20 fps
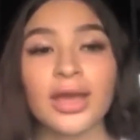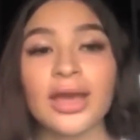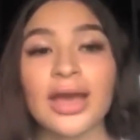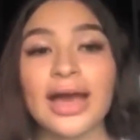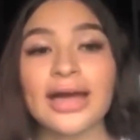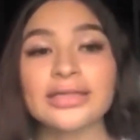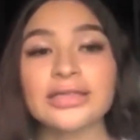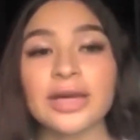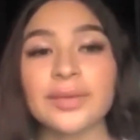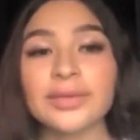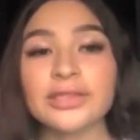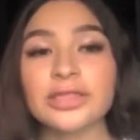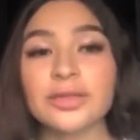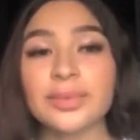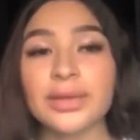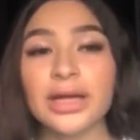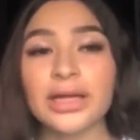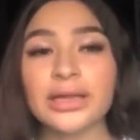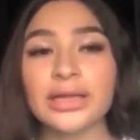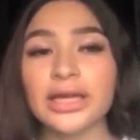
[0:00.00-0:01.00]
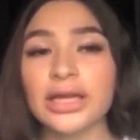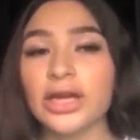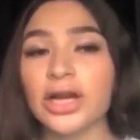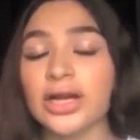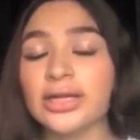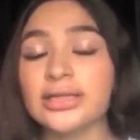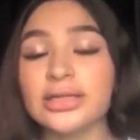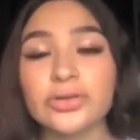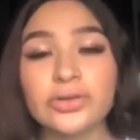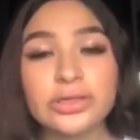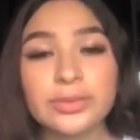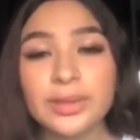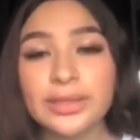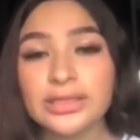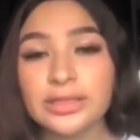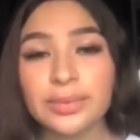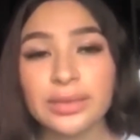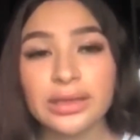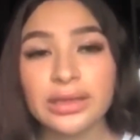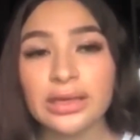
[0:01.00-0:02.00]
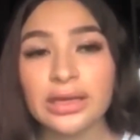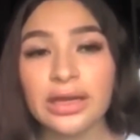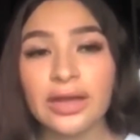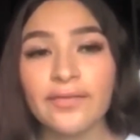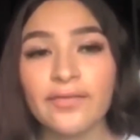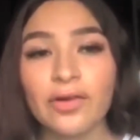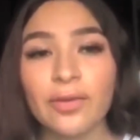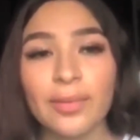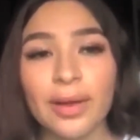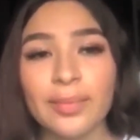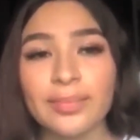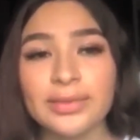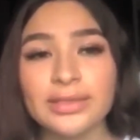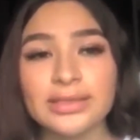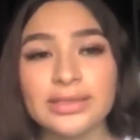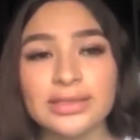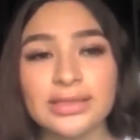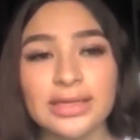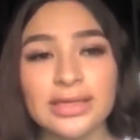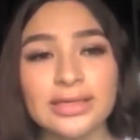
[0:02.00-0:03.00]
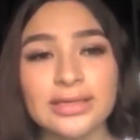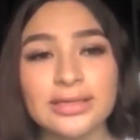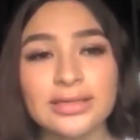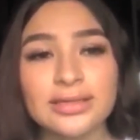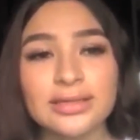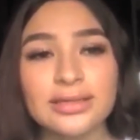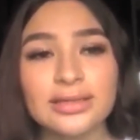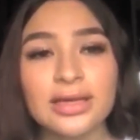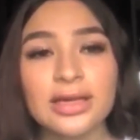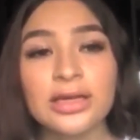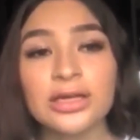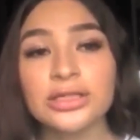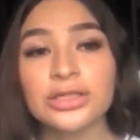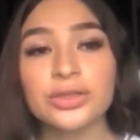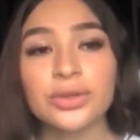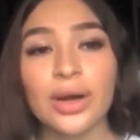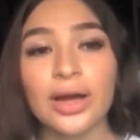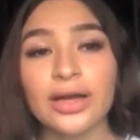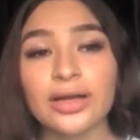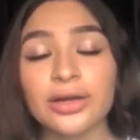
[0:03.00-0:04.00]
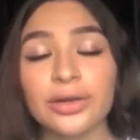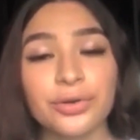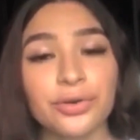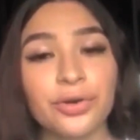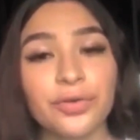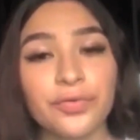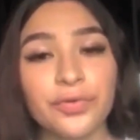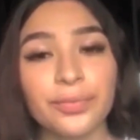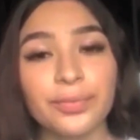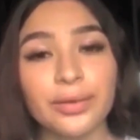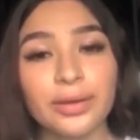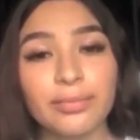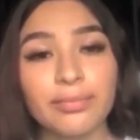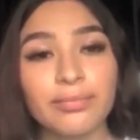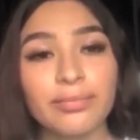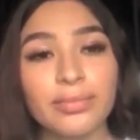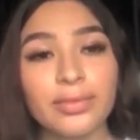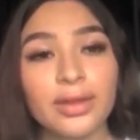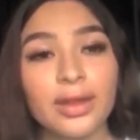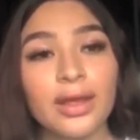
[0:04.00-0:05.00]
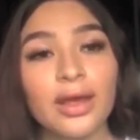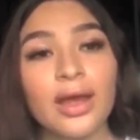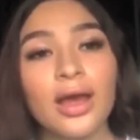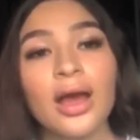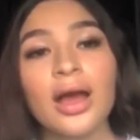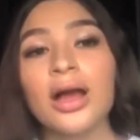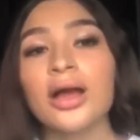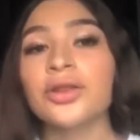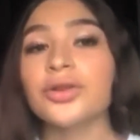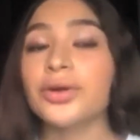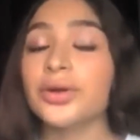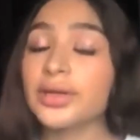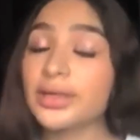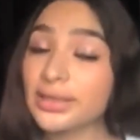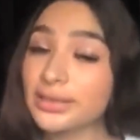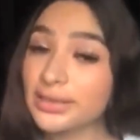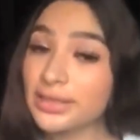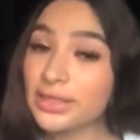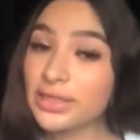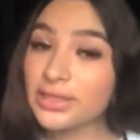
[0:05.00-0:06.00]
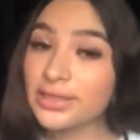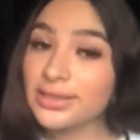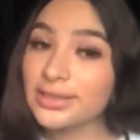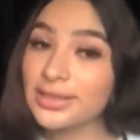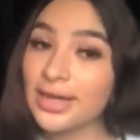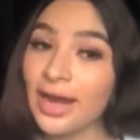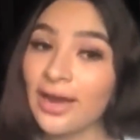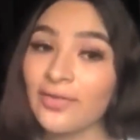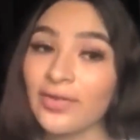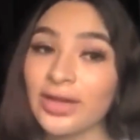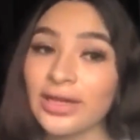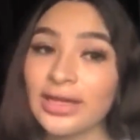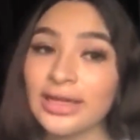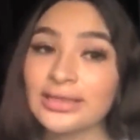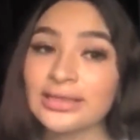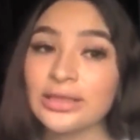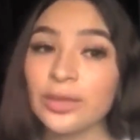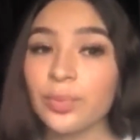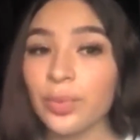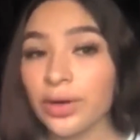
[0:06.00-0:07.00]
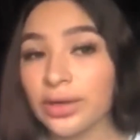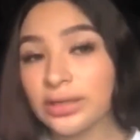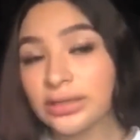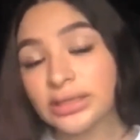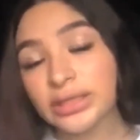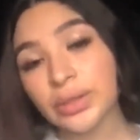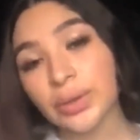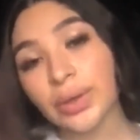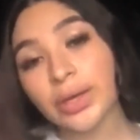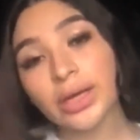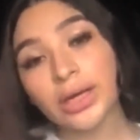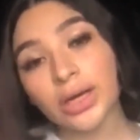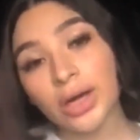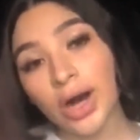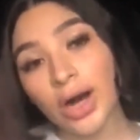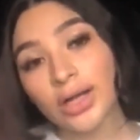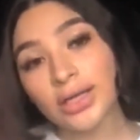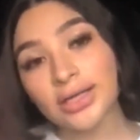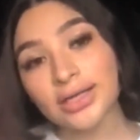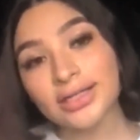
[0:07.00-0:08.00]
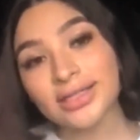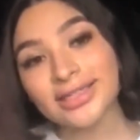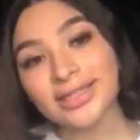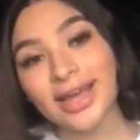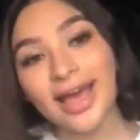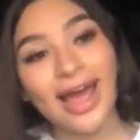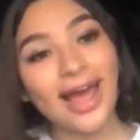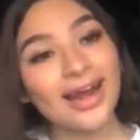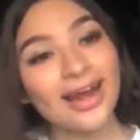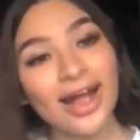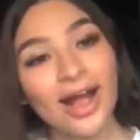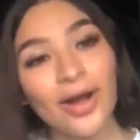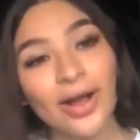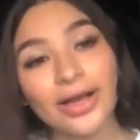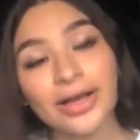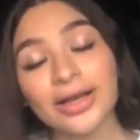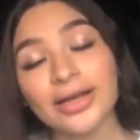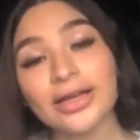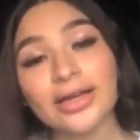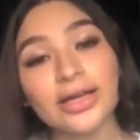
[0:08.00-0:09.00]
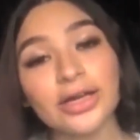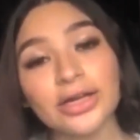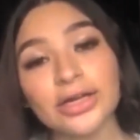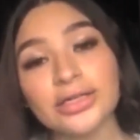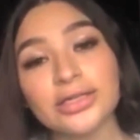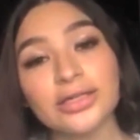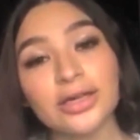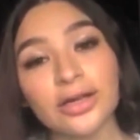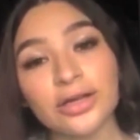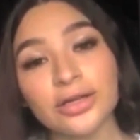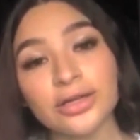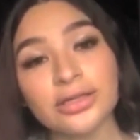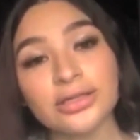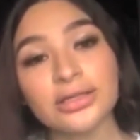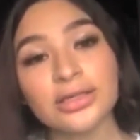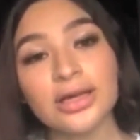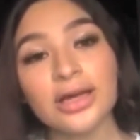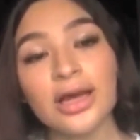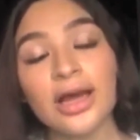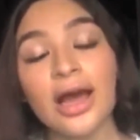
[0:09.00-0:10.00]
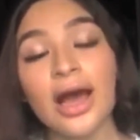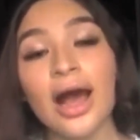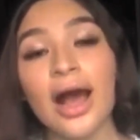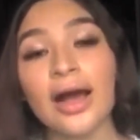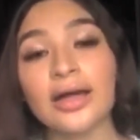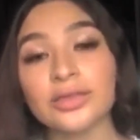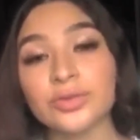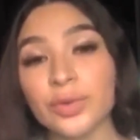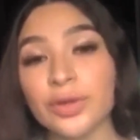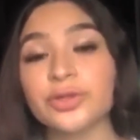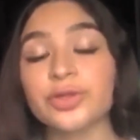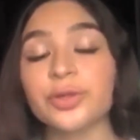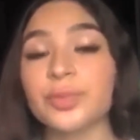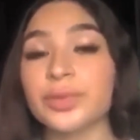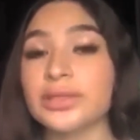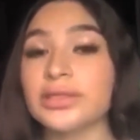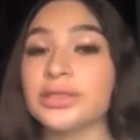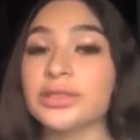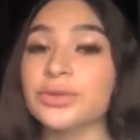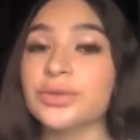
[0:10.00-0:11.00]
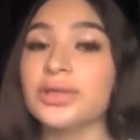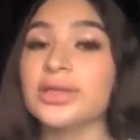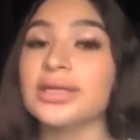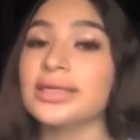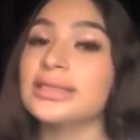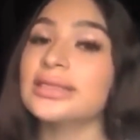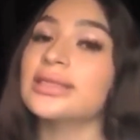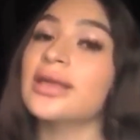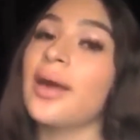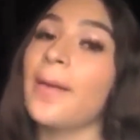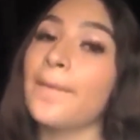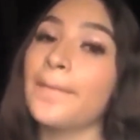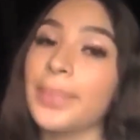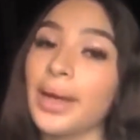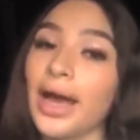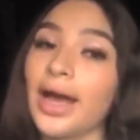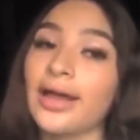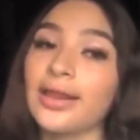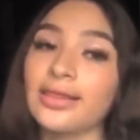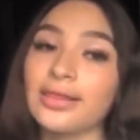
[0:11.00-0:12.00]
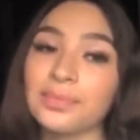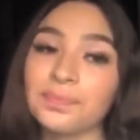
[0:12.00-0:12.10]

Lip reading: It has taught me to be a leader and take responsibility for my mistakes so I can grow from them. Through KidSingers, I realized the importance of going to college and how I can encourage others as well to pursue this path.